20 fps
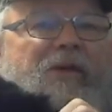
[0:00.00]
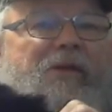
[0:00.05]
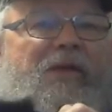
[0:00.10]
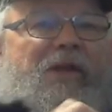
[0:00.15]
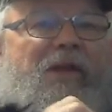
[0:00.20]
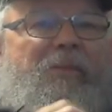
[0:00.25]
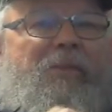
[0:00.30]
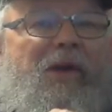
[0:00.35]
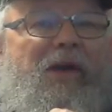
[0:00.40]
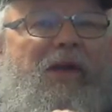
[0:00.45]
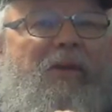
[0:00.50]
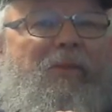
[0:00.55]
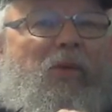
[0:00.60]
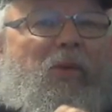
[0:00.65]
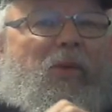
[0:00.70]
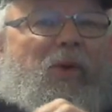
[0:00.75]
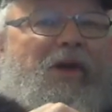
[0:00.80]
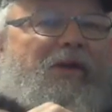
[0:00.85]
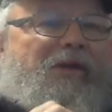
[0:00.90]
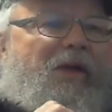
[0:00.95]
sleep, and eat, but
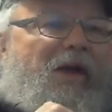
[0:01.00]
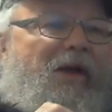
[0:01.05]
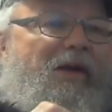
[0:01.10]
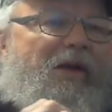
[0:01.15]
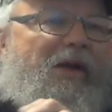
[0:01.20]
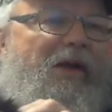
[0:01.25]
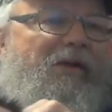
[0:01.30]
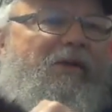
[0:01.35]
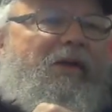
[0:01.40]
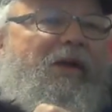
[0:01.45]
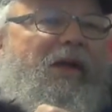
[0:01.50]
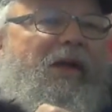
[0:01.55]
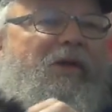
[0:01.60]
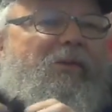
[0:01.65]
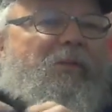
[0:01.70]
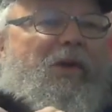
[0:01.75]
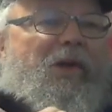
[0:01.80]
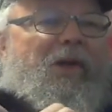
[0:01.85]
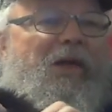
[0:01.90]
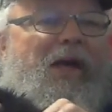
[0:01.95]
what exactly does it take
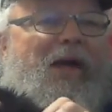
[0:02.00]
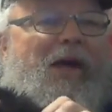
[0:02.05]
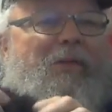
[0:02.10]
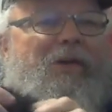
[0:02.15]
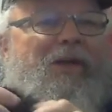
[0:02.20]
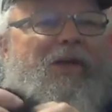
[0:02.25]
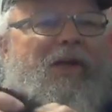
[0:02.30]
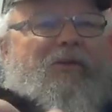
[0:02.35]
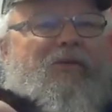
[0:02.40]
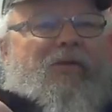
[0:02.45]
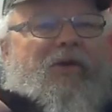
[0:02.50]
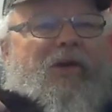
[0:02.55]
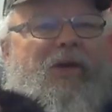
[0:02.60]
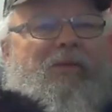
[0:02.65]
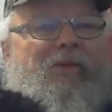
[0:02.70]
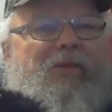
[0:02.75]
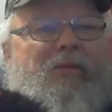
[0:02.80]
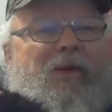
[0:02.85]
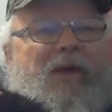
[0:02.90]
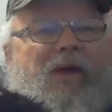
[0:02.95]
to build a habitat for
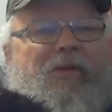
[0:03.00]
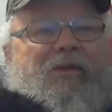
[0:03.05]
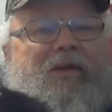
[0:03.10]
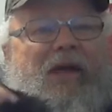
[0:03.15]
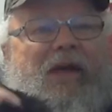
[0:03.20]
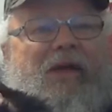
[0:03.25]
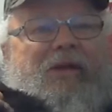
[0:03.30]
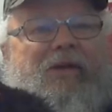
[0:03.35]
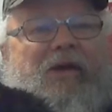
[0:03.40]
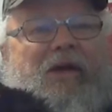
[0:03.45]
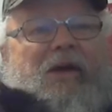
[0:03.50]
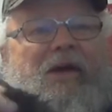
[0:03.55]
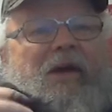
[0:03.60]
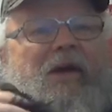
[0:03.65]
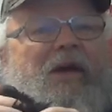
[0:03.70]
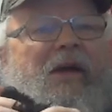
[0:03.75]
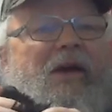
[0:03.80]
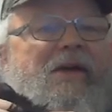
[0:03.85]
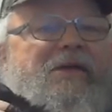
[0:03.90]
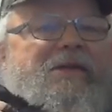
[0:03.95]
deep space? NASA
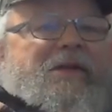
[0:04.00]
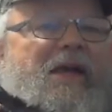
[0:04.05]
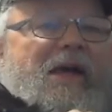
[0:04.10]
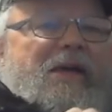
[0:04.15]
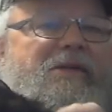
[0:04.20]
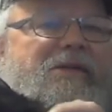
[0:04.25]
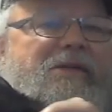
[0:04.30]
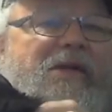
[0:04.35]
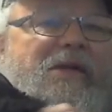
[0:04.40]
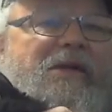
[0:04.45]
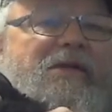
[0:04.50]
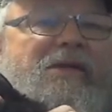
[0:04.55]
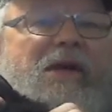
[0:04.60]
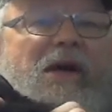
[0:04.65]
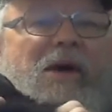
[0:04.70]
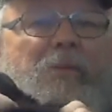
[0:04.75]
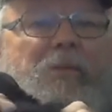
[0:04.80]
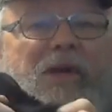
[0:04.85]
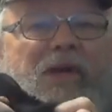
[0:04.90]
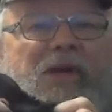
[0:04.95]
has tasked six
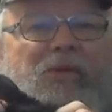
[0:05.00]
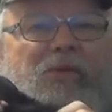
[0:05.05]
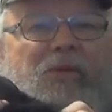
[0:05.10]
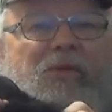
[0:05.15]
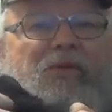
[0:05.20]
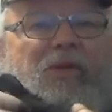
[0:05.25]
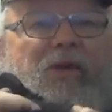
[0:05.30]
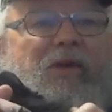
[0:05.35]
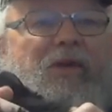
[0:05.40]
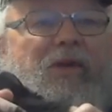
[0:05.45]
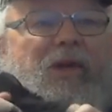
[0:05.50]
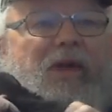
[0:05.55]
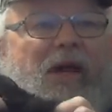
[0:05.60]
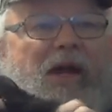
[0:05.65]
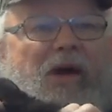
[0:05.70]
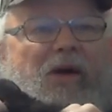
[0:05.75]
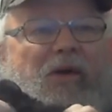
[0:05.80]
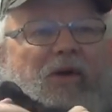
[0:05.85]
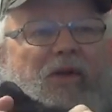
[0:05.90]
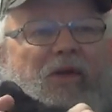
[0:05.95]
companies with figuring that
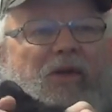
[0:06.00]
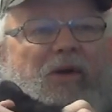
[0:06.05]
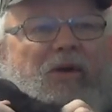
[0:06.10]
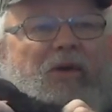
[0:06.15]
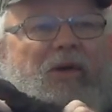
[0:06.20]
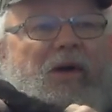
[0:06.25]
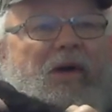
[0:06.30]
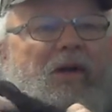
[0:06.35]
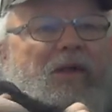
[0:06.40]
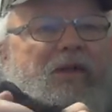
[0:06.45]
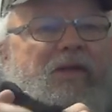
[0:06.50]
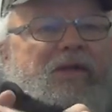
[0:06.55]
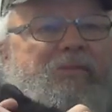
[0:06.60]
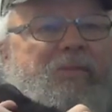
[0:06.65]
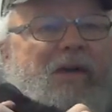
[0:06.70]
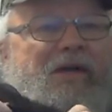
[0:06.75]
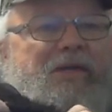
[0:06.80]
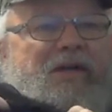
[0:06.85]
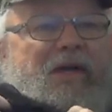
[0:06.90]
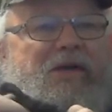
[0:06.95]
out, although the
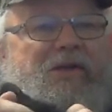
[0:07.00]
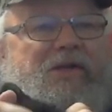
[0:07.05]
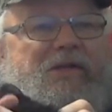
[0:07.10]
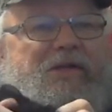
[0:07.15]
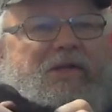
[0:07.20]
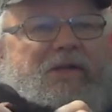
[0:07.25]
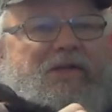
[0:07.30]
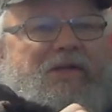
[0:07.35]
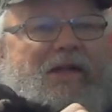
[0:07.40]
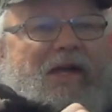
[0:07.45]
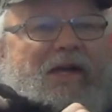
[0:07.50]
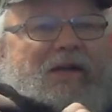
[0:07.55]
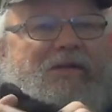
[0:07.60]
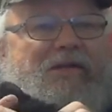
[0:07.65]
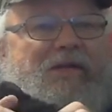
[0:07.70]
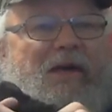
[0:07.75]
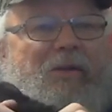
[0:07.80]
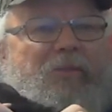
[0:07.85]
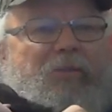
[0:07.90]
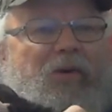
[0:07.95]
space agency's next
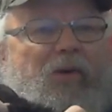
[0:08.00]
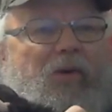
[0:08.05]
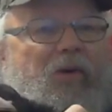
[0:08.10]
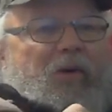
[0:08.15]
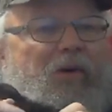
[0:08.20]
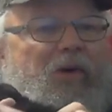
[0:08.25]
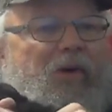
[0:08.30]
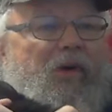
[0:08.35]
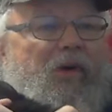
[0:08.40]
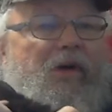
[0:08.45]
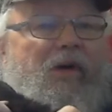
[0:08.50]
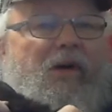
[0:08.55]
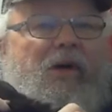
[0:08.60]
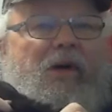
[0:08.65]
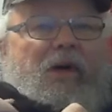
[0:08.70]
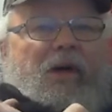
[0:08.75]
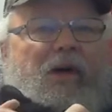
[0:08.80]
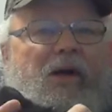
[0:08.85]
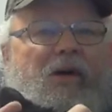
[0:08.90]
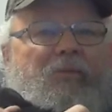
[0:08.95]
step program,
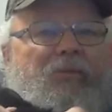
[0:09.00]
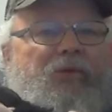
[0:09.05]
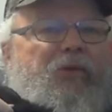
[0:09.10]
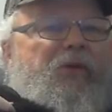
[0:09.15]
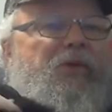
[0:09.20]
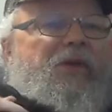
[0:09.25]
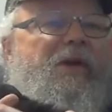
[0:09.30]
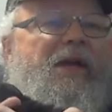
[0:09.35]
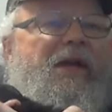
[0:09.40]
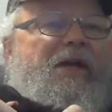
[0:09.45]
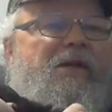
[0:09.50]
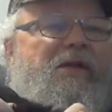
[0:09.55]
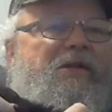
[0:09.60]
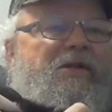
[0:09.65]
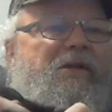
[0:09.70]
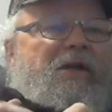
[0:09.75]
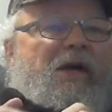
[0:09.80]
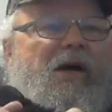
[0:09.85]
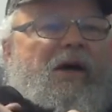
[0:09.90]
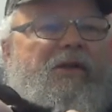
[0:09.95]
um, through
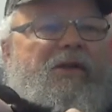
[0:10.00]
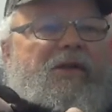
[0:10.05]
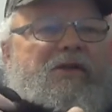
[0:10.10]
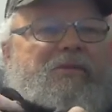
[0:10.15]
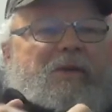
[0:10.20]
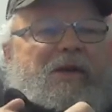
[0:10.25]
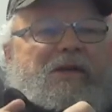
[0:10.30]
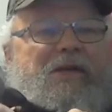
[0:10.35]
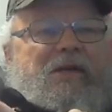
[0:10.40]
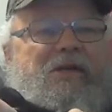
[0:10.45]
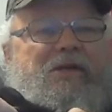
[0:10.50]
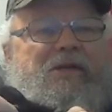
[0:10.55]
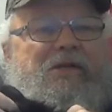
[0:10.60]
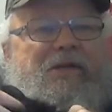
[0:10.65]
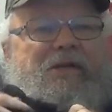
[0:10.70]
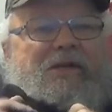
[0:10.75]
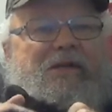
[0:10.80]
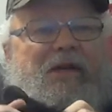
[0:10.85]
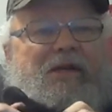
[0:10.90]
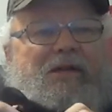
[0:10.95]
the, uh, the space
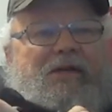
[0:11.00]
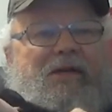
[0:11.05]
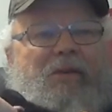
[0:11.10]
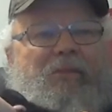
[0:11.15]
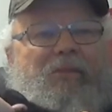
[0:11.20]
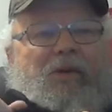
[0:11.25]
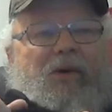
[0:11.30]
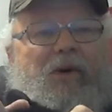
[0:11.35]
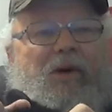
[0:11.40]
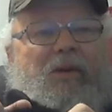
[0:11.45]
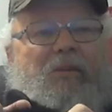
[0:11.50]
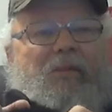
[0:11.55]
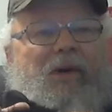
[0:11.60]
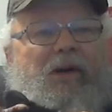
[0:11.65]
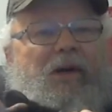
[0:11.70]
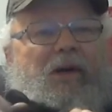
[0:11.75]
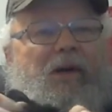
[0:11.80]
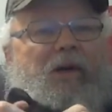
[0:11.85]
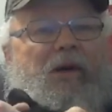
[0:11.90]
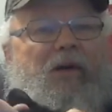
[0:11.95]
agency's next step program,
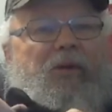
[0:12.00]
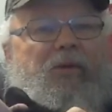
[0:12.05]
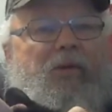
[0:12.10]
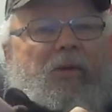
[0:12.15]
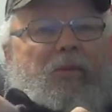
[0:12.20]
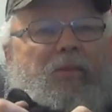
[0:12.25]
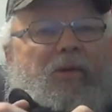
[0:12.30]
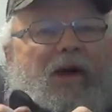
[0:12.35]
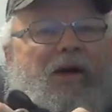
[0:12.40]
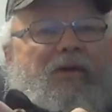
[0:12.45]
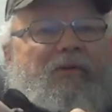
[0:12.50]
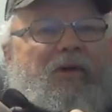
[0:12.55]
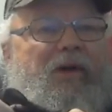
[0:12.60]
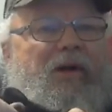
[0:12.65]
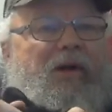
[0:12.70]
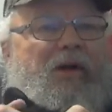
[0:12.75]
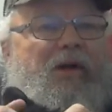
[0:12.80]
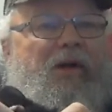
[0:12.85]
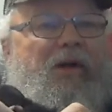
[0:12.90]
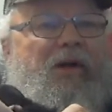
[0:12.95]
through a
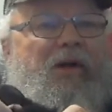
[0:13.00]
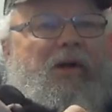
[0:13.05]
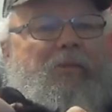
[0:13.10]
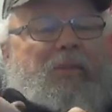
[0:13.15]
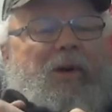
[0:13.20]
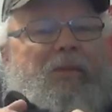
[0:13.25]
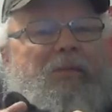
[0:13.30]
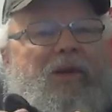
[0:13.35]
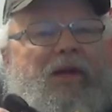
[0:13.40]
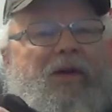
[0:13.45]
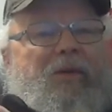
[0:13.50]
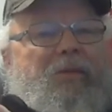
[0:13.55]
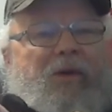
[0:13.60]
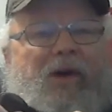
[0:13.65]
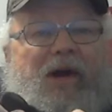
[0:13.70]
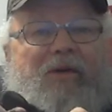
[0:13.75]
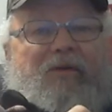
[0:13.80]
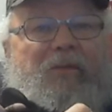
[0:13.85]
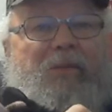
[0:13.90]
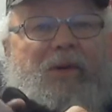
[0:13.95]
private,
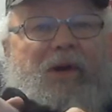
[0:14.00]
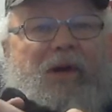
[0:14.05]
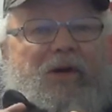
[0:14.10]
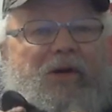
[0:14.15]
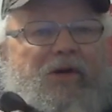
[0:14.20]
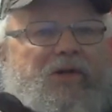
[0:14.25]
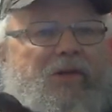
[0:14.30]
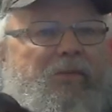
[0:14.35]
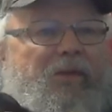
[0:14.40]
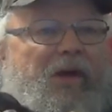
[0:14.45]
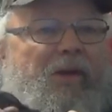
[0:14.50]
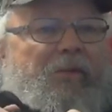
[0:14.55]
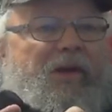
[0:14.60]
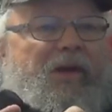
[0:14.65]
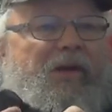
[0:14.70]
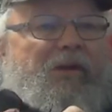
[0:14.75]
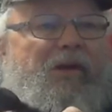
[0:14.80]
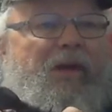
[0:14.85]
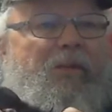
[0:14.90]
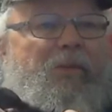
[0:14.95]
public-private partnership,
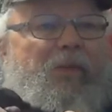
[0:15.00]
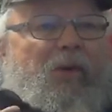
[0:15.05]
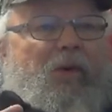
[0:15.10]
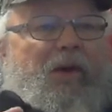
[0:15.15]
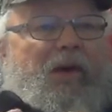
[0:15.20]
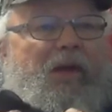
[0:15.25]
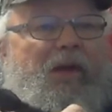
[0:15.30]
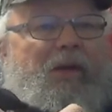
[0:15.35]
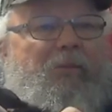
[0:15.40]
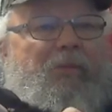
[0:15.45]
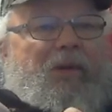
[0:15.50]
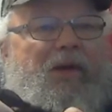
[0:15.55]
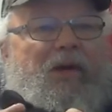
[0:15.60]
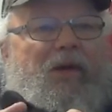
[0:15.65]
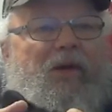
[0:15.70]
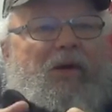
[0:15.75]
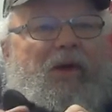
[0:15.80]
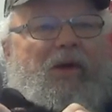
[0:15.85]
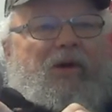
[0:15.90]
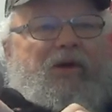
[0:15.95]
companies like Boeing and
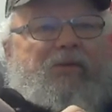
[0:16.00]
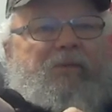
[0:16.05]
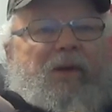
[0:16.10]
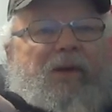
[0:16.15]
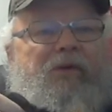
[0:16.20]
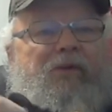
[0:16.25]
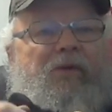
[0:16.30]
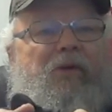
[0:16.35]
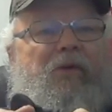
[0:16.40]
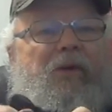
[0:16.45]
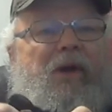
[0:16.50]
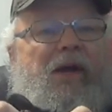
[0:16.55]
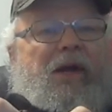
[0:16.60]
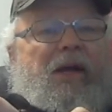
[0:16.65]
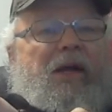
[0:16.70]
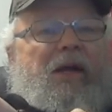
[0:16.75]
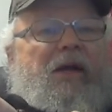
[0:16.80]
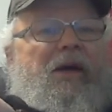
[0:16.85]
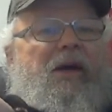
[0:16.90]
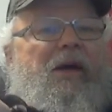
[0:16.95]
Bigelow Aerospace are
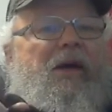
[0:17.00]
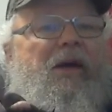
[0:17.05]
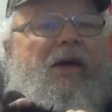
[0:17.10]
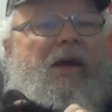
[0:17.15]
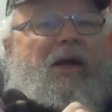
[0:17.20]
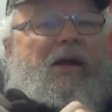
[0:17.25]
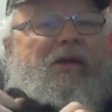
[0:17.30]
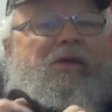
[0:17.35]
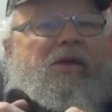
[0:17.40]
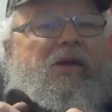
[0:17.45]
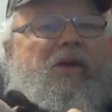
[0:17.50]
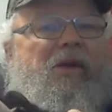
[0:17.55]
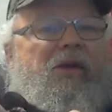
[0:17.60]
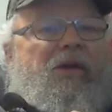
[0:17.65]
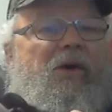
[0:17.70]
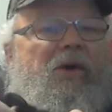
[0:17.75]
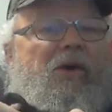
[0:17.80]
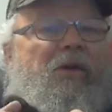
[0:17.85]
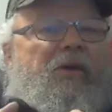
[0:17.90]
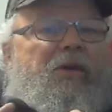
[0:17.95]
creating and executing
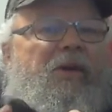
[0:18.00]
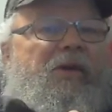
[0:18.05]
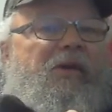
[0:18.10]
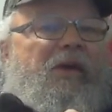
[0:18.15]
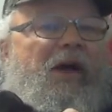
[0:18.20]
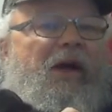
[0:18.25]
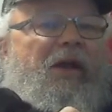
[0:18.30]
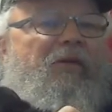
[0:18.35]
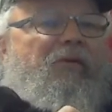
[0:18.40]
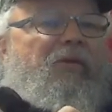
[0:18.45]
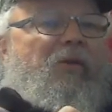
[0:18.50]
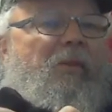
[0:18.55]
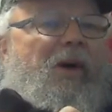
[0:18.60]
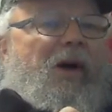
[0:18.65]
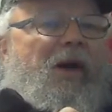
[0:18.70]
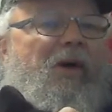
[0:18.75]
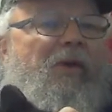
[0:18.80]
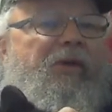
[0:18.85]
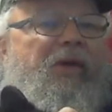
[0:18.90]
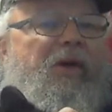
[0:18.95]
their own designs for
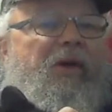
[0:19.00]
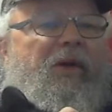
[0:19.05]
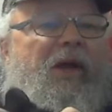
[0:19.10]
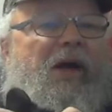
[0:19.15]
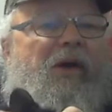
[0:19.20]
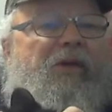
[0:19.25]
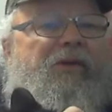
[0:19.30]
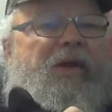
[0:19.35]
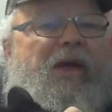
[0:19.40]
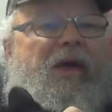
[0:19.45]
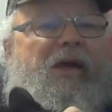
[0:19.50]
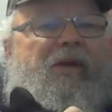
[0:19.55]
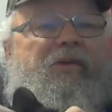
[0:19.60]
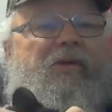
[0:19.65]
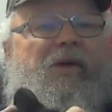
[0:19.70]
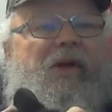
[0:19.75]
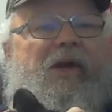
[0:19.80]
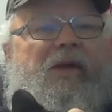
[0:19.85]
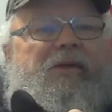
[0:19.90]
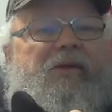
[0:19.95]
models that could house the
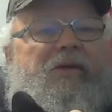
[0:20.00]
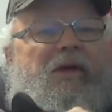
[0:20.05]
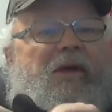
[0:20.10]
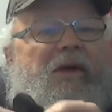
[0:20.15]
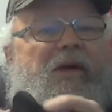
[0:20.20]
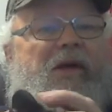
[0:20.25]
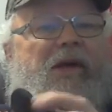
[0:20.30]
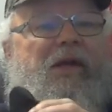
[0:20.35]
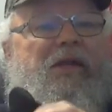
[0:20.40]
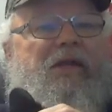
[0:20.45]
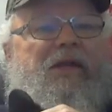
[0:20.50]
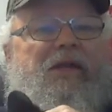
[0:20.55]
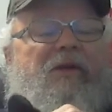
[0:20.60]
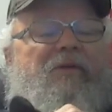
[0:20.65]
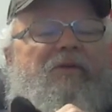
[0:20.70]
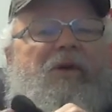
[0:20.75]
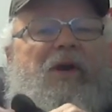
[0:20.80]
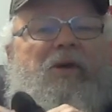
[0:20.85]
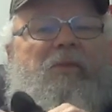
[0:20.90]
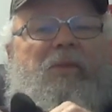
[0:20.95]
astronauts in the
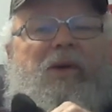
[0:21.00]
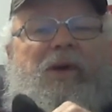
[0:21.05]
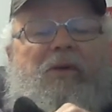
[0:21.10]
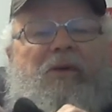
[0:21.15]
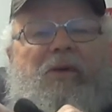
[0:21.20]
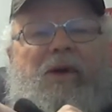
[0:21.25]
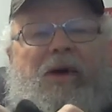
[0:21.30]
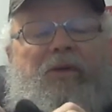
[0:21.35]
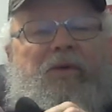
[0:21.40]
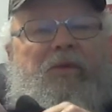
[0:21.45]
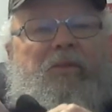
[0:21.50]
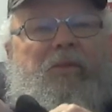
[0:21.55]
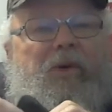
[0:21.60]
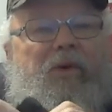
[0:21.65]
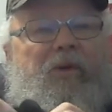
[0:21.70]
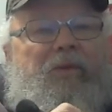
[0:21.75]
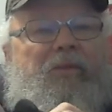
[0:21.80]
environment around the moon.